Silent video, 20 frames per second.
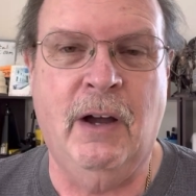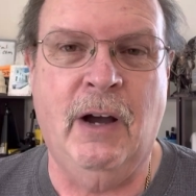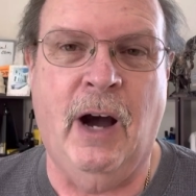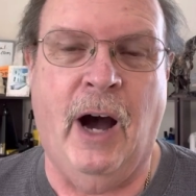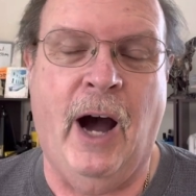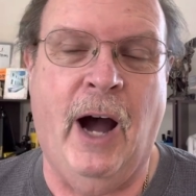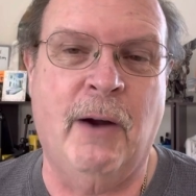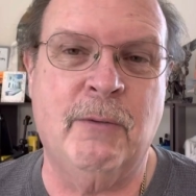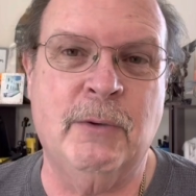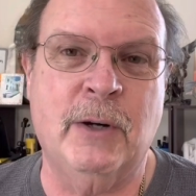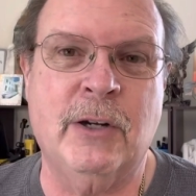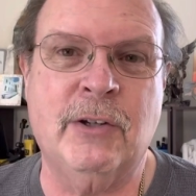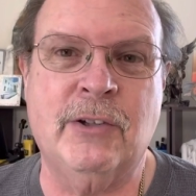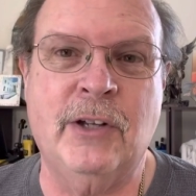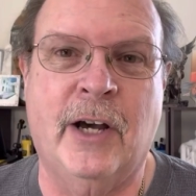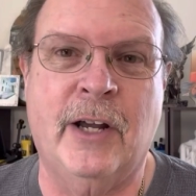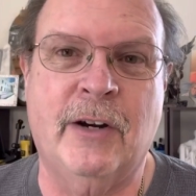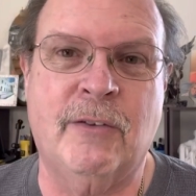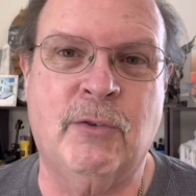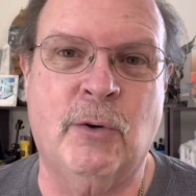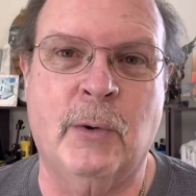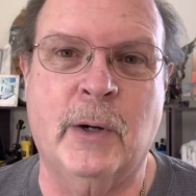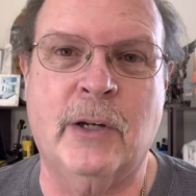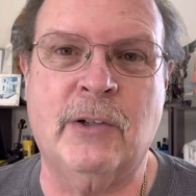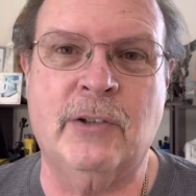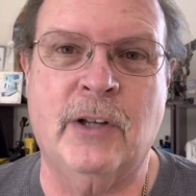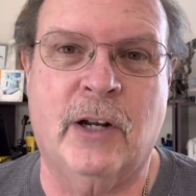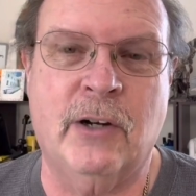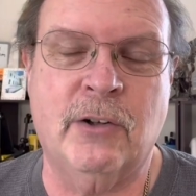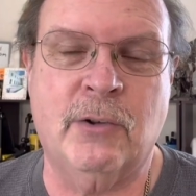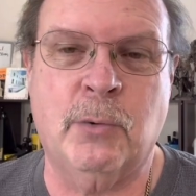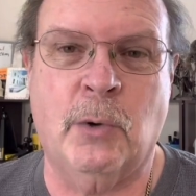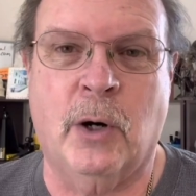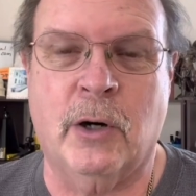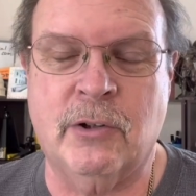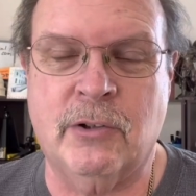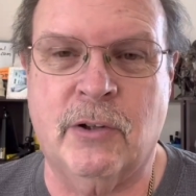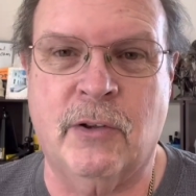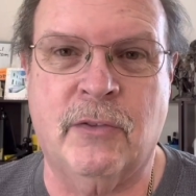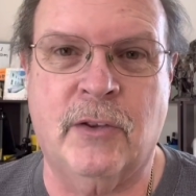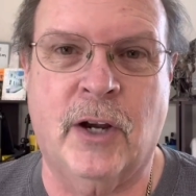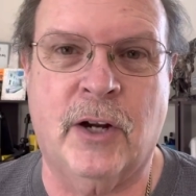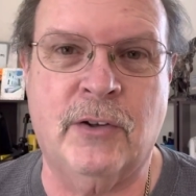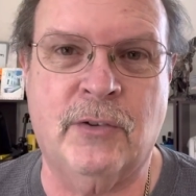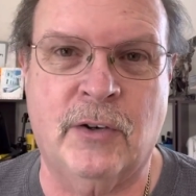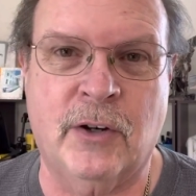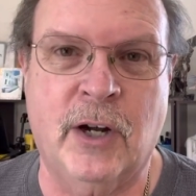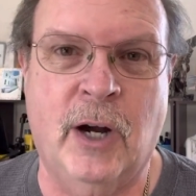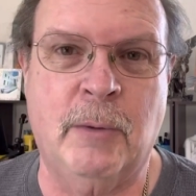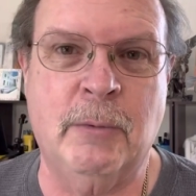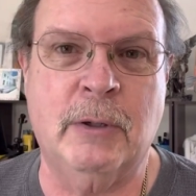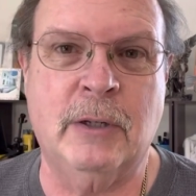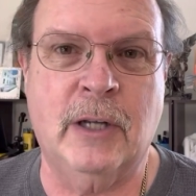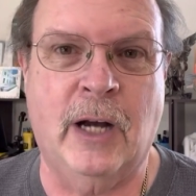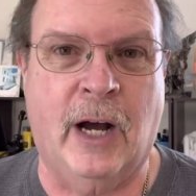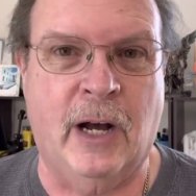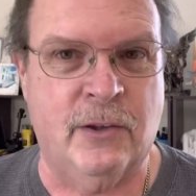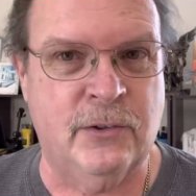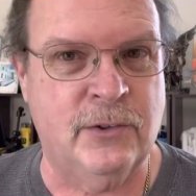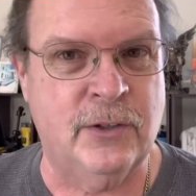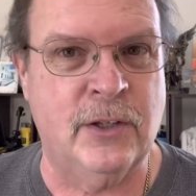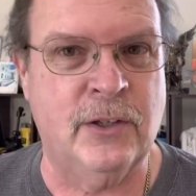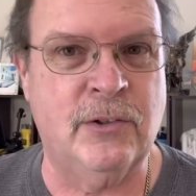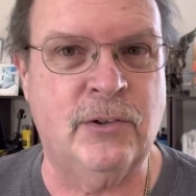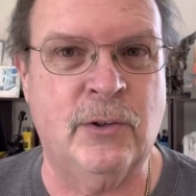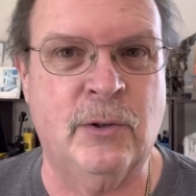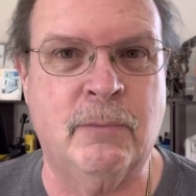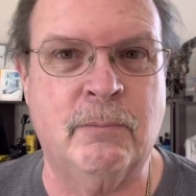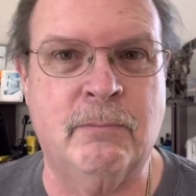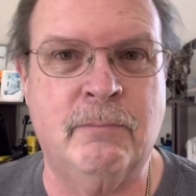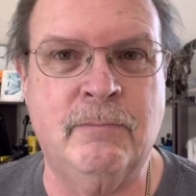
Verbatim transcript: I'm Rick Snider for Rick Snider's Washington. Thanks for coming. I'll see you soon.